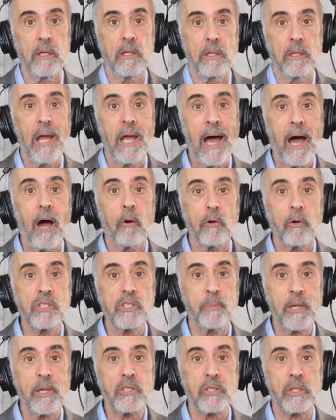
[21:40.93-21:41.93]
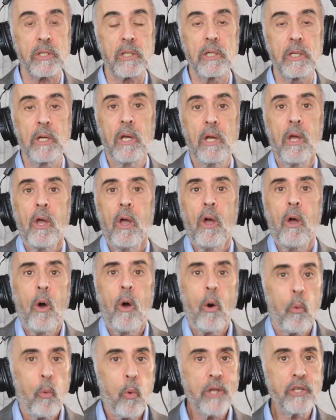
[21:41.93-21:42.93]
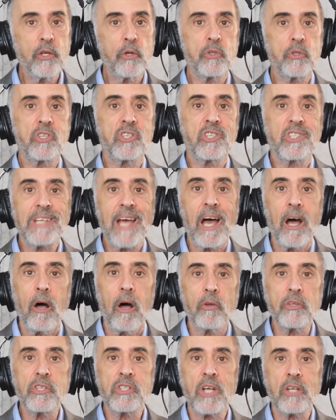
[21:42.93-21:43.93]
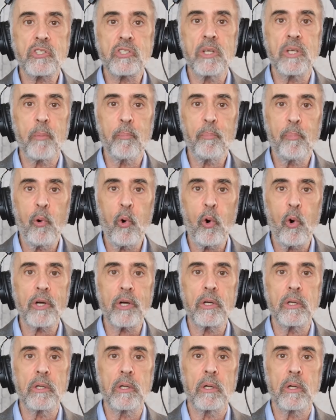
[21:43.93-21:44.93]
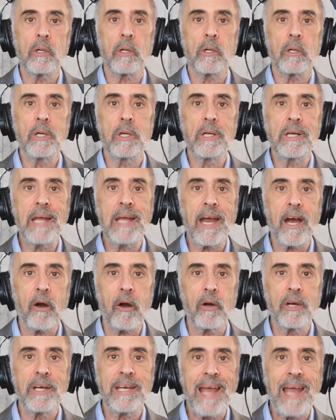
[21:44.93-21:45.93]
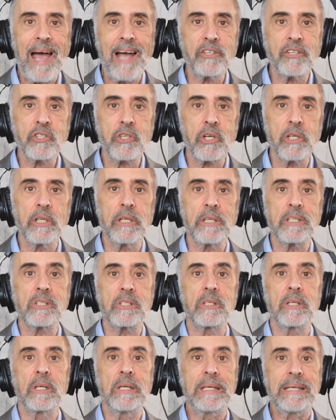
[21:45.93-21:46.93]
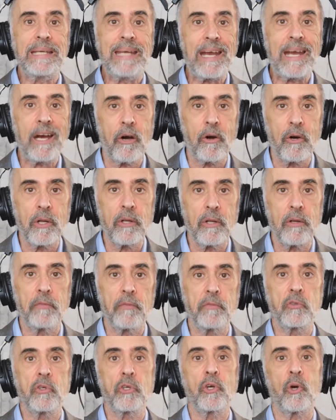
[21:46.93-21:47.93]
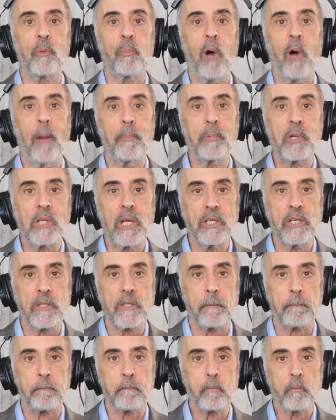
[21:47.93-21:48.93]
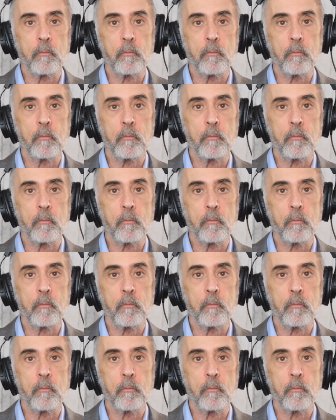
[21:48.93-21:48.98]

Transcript: now especially, when you sell such an important nationalist narrative to your population.